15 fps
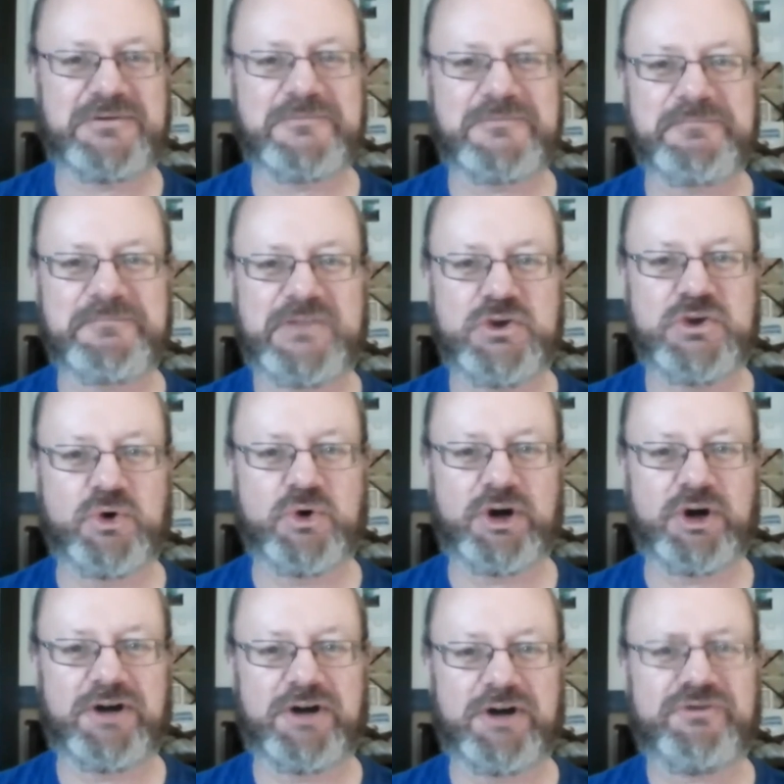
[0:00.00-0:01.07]
your
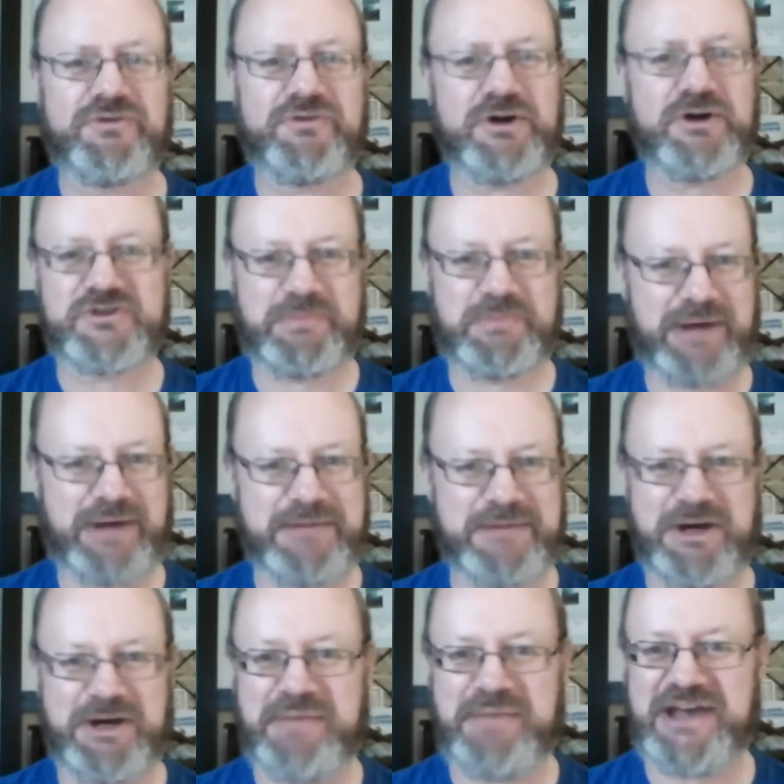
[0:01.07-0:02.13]
first primary
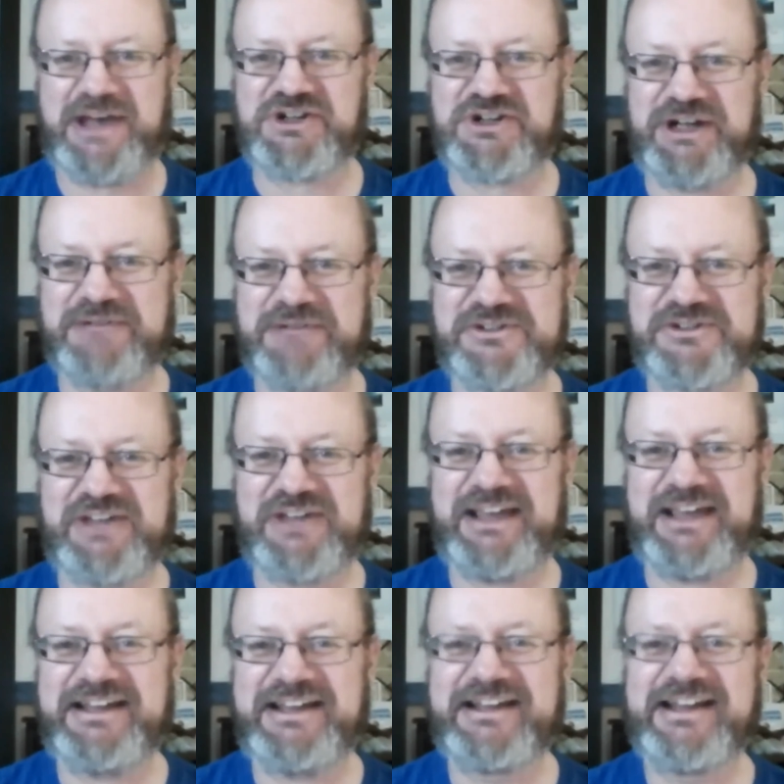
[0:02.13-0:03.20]
passion, I would
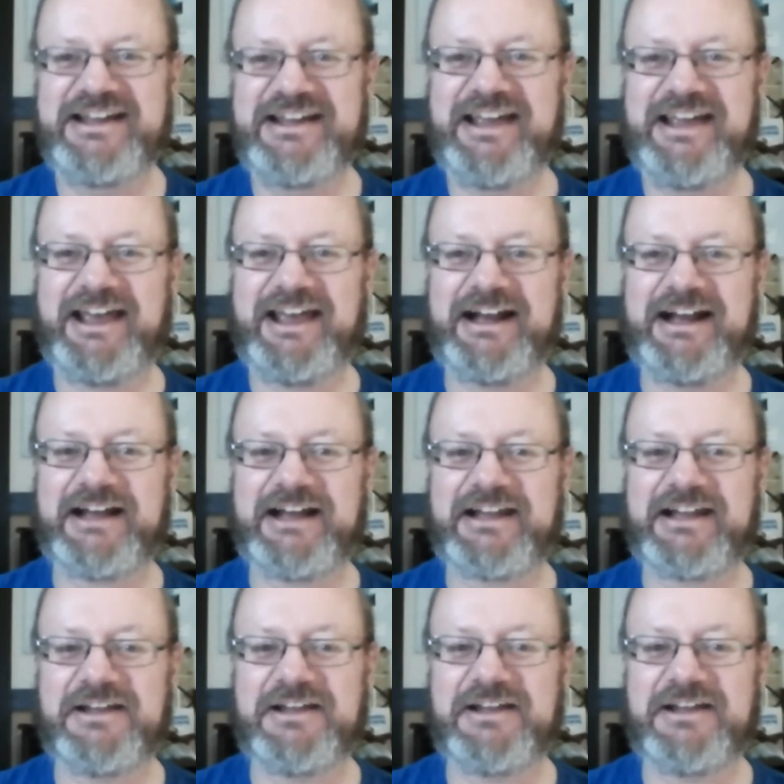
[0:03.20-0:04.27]
say. And
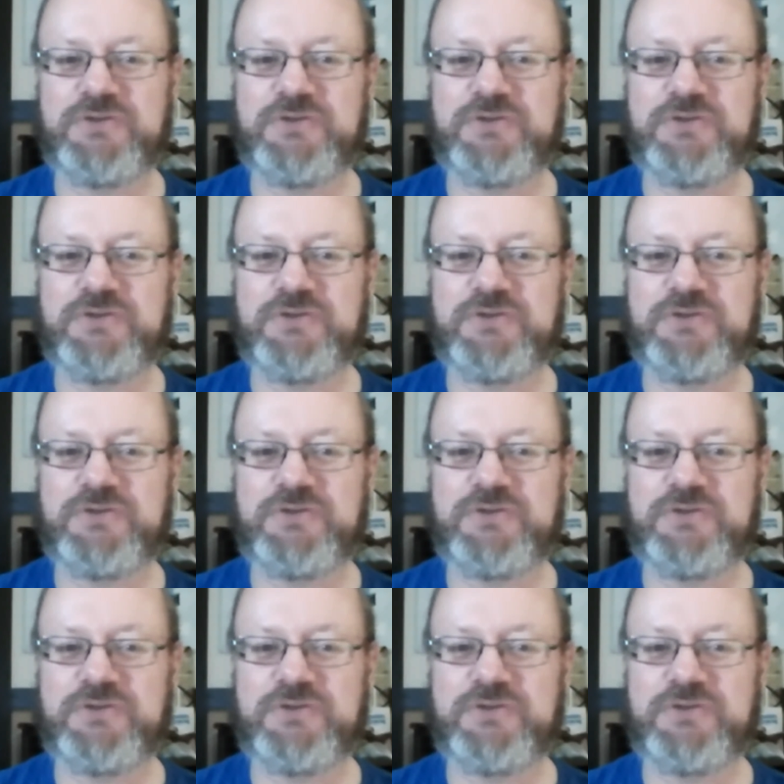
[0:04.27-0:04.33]
if you